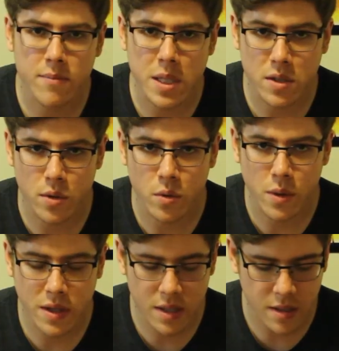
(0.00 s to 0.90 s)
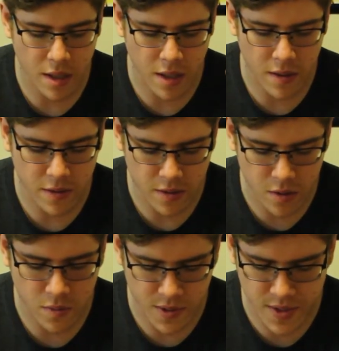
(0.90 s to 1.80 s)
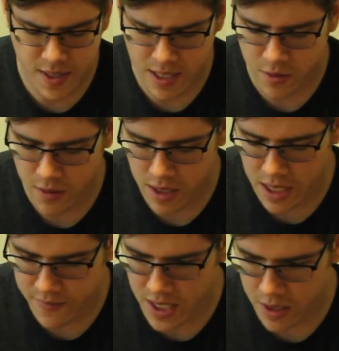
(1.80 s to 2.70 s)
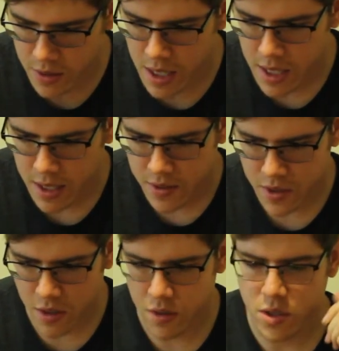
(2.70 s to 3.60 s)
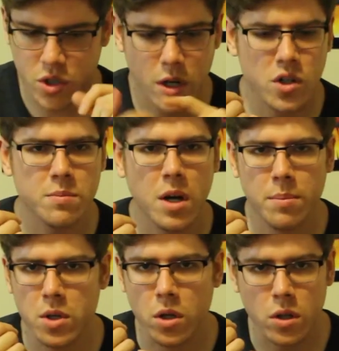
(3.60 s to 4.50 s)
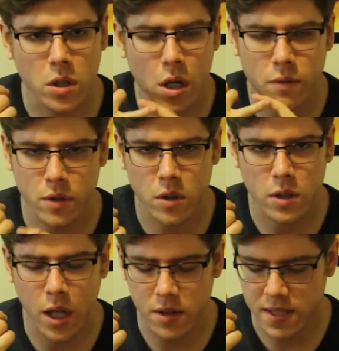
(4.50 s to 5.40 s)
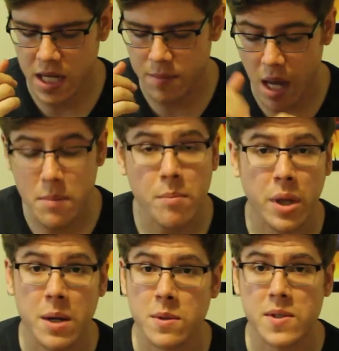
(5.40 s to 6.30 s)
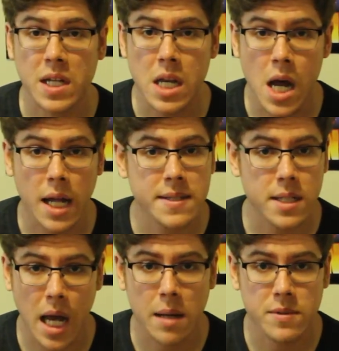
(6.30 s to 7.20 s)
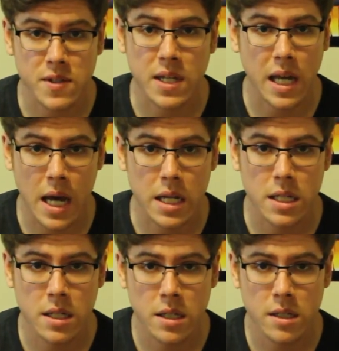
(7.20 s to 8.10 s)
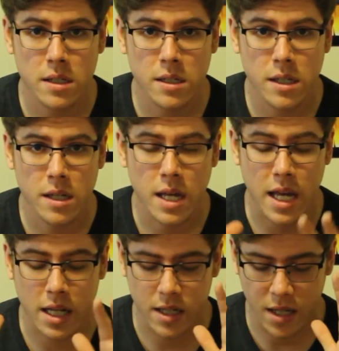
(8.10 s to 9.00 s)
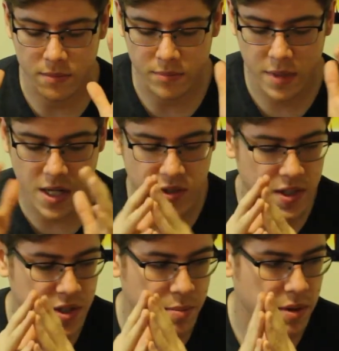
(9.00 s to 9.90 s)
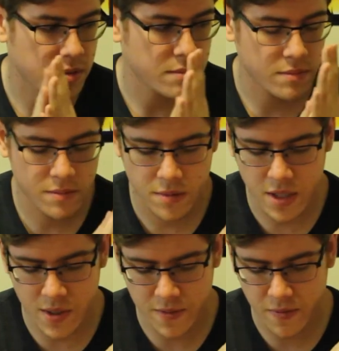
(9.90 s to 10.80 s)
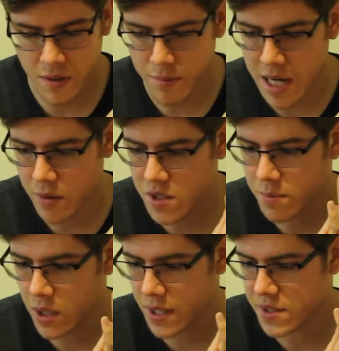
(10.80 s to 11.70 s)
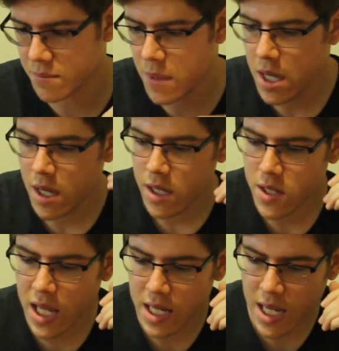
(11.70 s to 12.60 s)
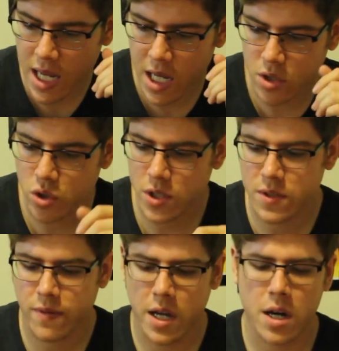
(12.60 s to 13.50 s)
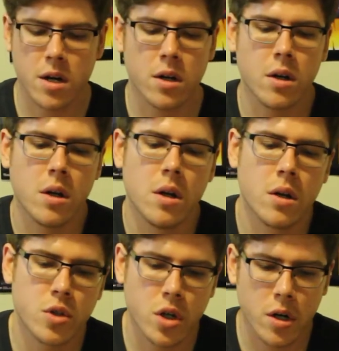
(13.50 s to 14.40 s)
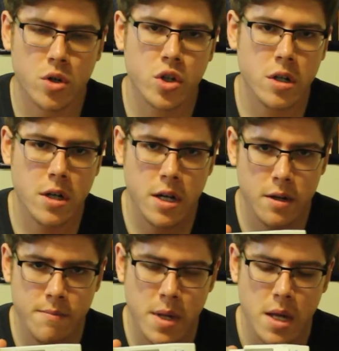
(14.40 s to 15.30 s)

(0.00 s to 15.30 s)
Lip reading: me 2 with it. I think 2 is a standard that he gives out. So you charge them up and you're good to go for a good long time. I've been playing with this thing non-stop since I got it, and it's been tons of fun. The battery's been awesome. You get a trust fire charger here.